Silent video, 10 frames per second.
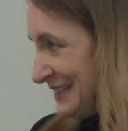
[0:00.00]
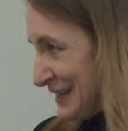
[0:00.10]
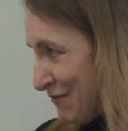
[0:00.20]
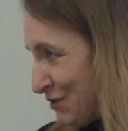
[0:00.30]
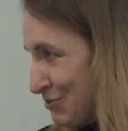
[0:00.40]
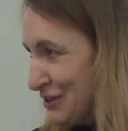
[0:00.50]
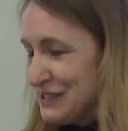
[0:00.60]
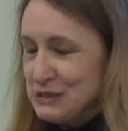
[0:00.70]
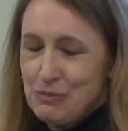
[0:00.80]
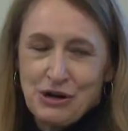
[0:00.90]
Sanford Police
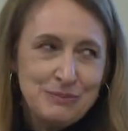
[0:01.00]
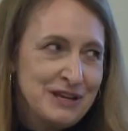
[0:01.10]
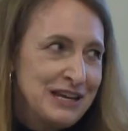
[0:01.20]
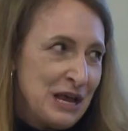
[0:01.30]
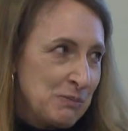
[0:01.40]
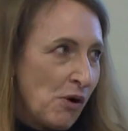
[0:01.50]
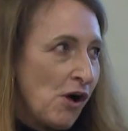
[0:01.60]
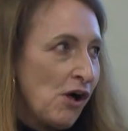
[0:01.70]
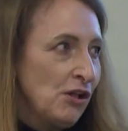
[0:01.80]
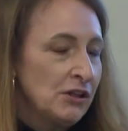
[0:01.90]
Department, and
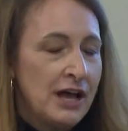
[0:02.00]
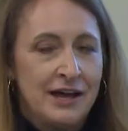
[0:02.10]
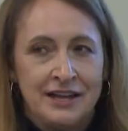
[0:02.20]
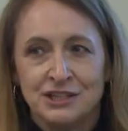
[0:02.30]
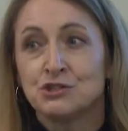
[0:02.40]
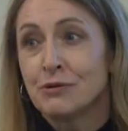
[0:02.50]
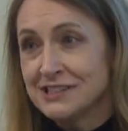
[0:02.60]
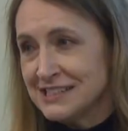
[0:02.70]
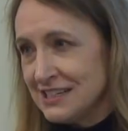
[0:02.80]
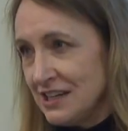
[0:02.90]
Paul uh,
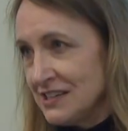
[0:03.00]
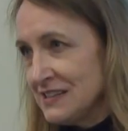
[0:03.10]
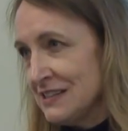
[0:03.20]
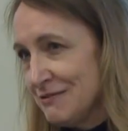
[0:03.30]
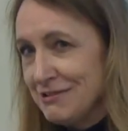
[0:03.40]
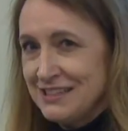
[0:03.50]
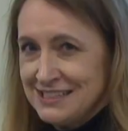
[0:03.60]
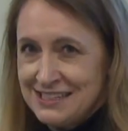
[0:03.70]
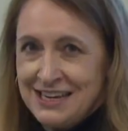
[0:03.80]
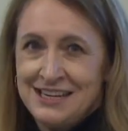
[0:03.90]
entrusted us with
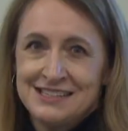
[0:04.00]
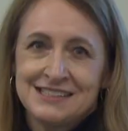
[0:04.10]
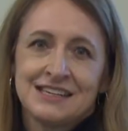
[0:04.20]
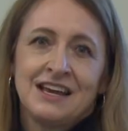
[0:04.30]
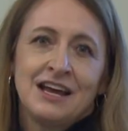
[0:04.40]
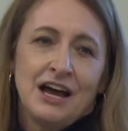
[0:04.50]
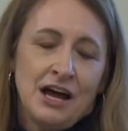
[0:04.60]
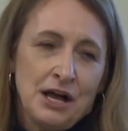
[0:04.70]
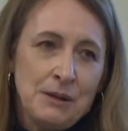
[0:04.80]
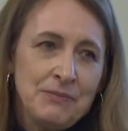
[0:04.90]
this case
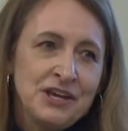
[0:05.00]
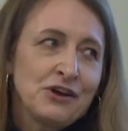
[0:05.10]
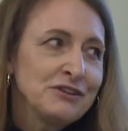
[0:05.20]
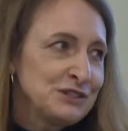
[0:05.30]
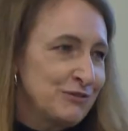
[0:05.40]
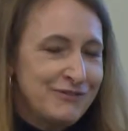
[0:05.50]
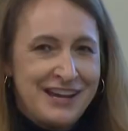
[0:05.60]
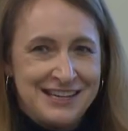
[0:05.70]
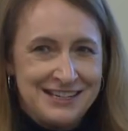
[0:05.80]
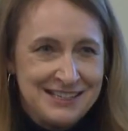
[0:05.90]
um, and also
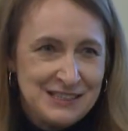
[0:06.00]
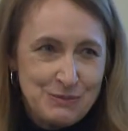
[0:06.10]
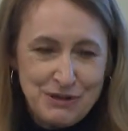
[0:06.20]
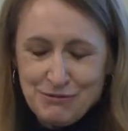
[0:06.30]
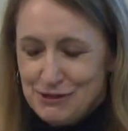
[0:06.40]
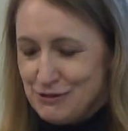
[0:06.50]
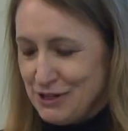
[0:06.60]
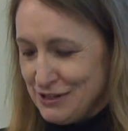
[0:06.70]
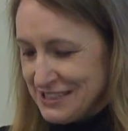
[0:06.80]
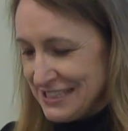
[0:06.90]
invited us to be with you
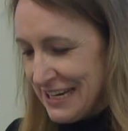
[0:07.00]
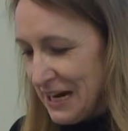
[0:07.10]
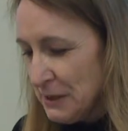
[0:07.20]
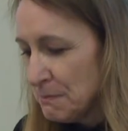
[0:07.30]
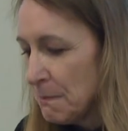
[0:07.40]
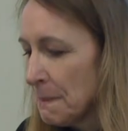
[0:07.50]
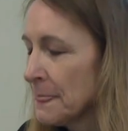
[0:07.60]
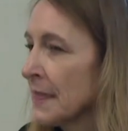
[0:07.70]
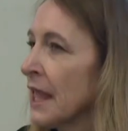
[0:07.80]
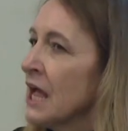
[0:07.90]
here today.
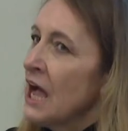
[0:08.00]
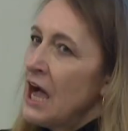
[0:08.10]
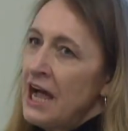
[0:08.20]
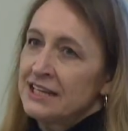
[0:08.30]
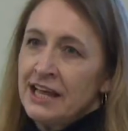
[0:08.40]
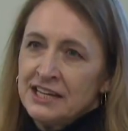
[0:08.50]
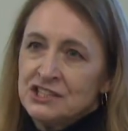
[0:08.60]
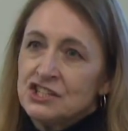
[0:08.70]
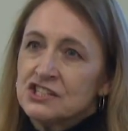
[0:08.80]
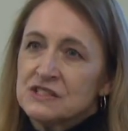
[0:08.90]
I'd like
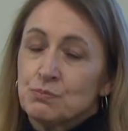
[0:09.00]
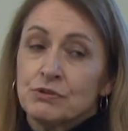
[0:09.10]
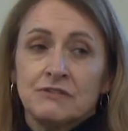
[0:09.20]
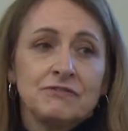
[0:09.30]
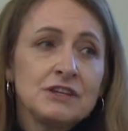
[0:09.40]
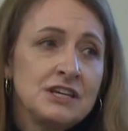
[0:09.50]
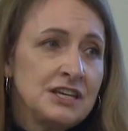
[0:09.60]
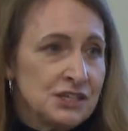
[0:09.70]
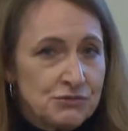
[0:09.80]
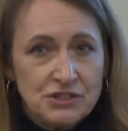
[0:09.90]
to just briefly
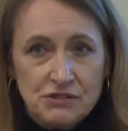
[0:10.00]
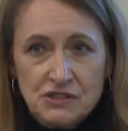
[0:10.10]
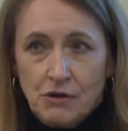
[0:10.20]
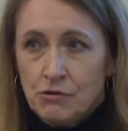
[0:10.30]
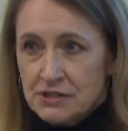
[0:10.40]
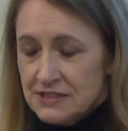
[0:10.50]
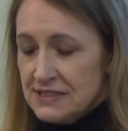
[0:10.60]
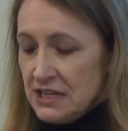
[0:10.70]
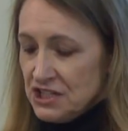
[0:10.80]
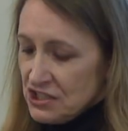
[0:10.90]
introduce our
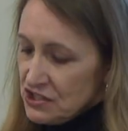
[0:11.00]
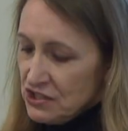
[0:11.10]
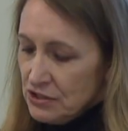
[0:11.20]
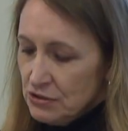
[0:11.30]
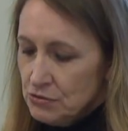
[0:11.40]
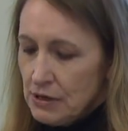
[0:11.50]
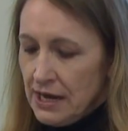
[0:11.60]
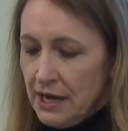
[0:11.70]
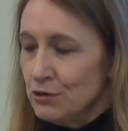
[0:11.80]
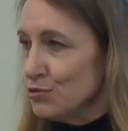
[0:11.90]
organization to you, uh,
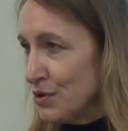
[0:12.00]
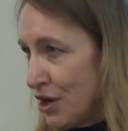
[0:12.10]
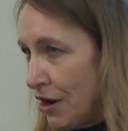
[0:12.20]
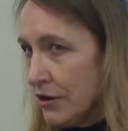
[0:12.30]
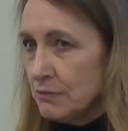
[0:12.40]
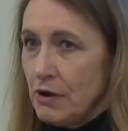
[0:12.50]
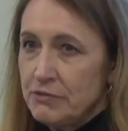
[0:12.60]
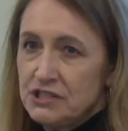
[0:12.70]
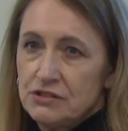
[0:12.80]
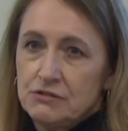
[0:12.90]
who we are and what we
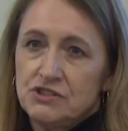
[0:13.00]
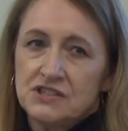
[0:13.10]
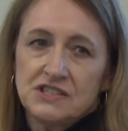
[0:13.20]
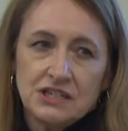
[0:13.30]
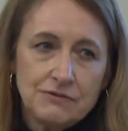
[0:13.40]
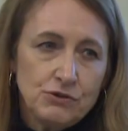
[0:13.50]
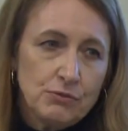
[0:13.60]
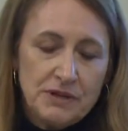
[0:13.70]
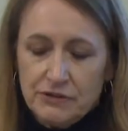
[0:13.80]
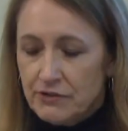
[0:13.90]
do, just to give you a
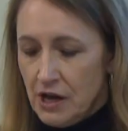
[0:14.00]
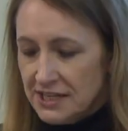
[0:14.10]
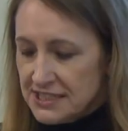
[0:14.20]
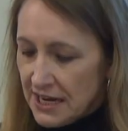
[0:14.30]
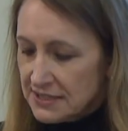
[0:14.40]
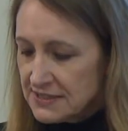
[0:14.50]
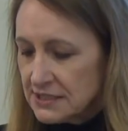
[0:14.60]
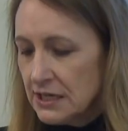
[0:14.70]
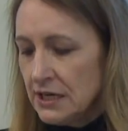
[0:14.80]
bit of context.